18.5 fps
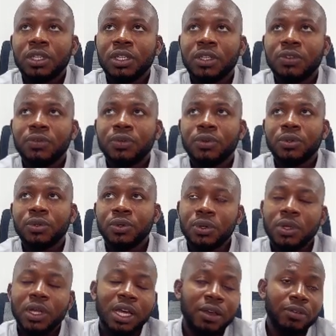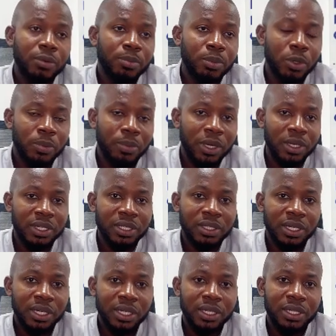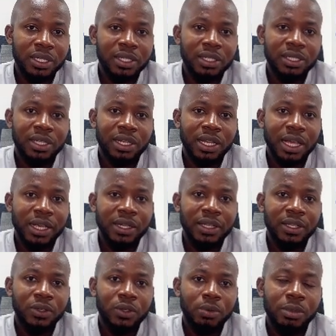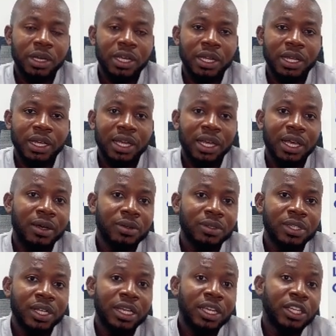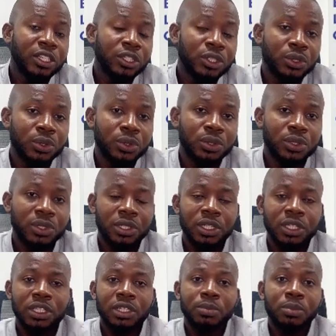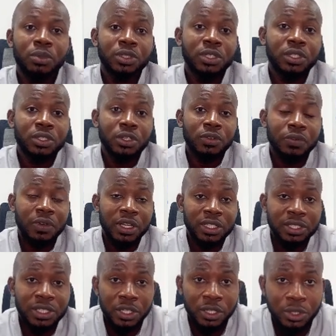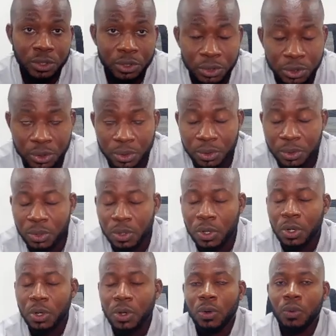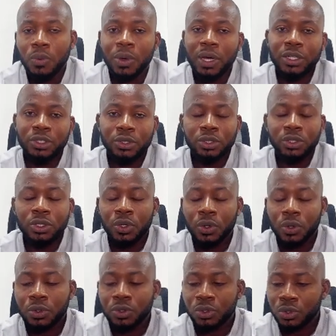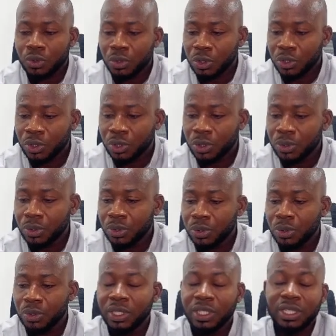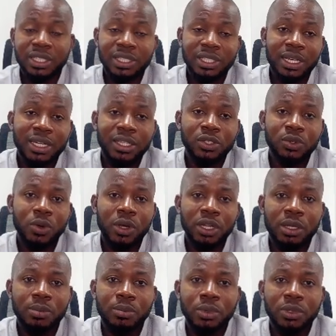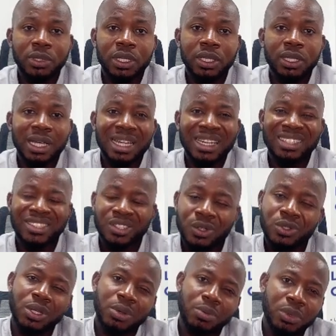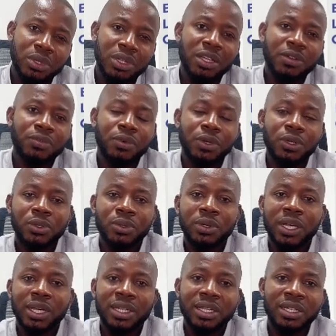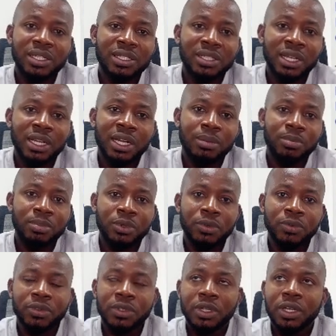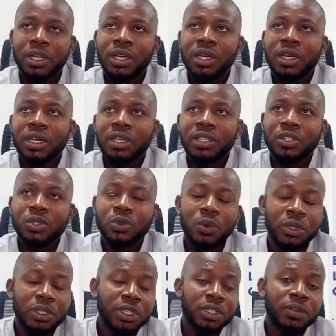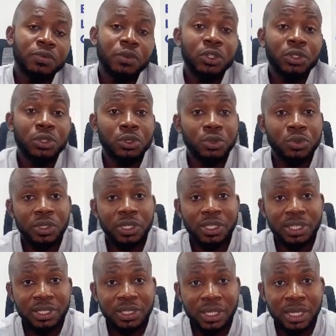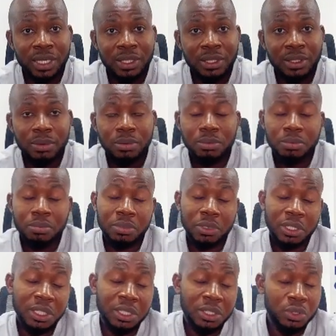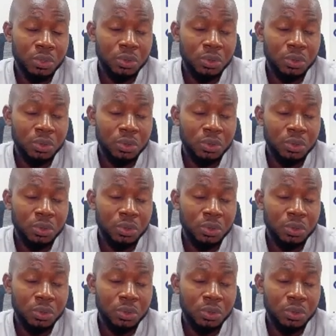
If you don't have a proper design, it's likely you might encounter issues in the process of execution while doing your construction. So the design is quite important, and it's also important for you to get the design approved. It's one thing for you to do a design, be it